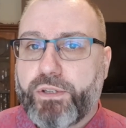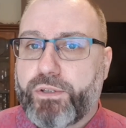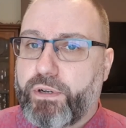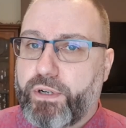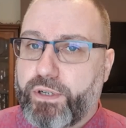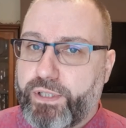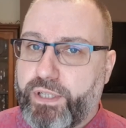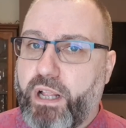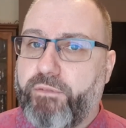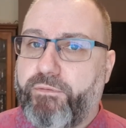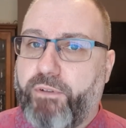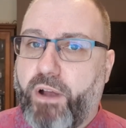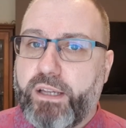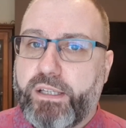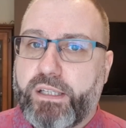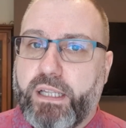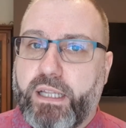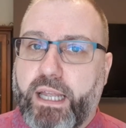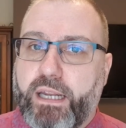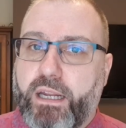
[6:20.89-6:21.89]
So they're
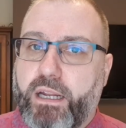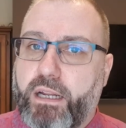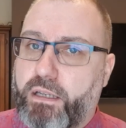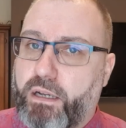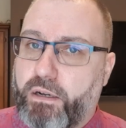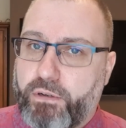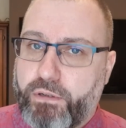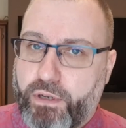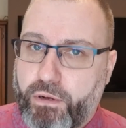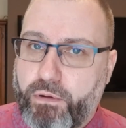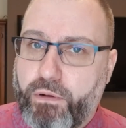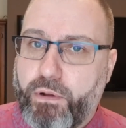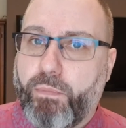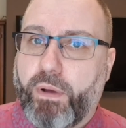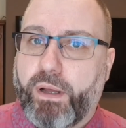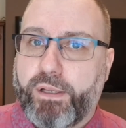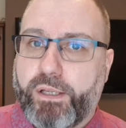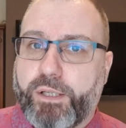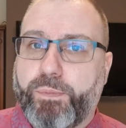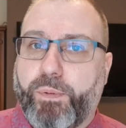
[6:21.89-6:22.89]
self-isolating. They're doing
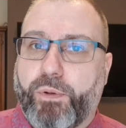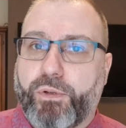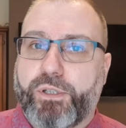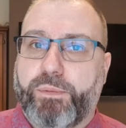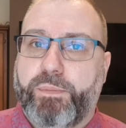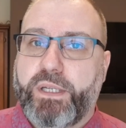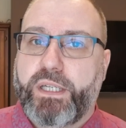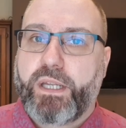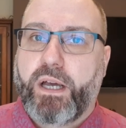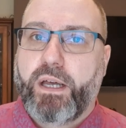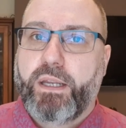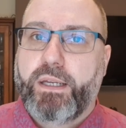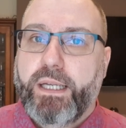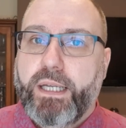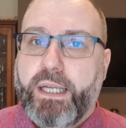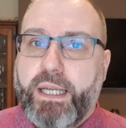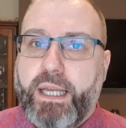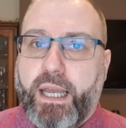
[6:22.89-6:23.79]
what is supposed to be done.